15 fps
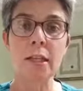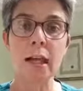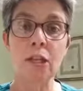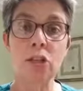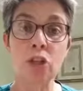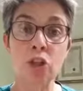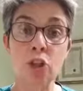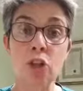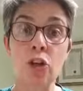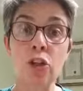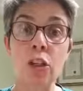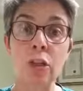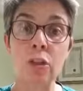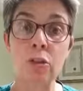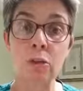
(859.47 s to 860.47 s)
and
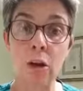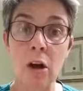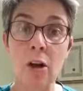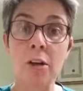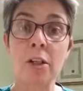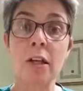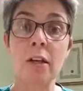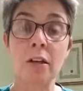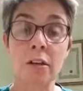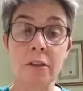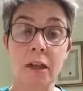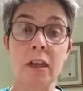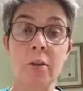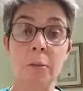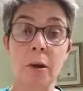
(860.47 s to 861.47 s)
choosing not to
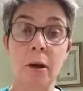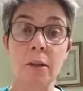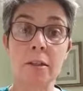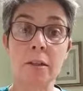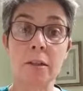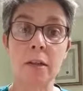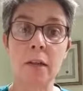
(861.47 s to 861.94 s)
think about it.